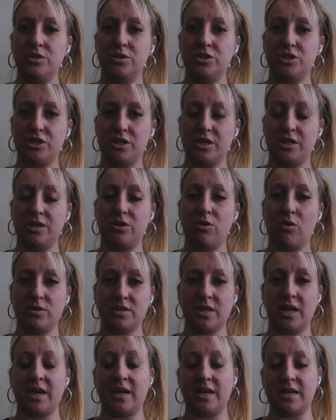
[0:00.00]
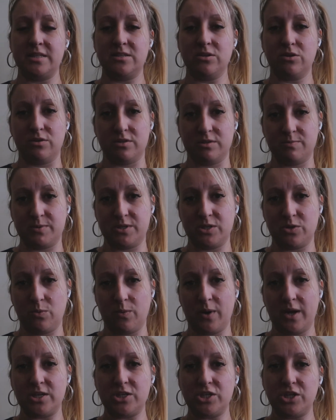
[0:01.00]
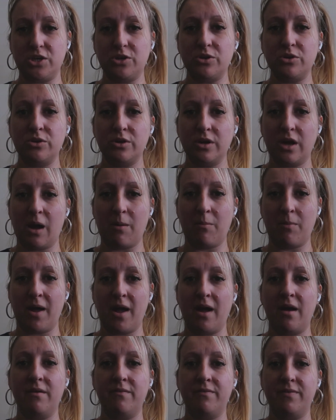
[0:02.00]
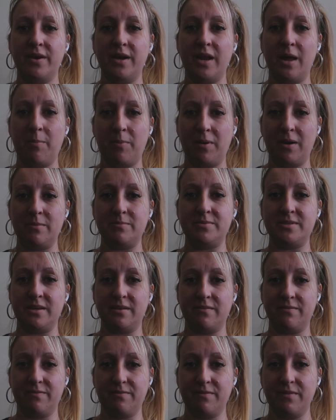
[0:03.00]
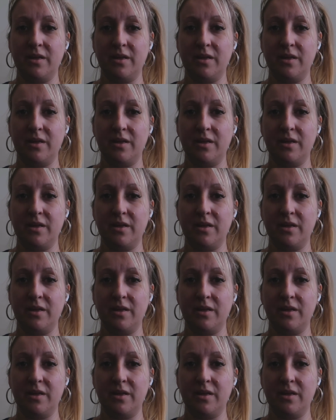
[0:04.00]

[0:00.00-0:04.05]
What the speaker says: she got taken into hospital where she couldn't come out of an epileptic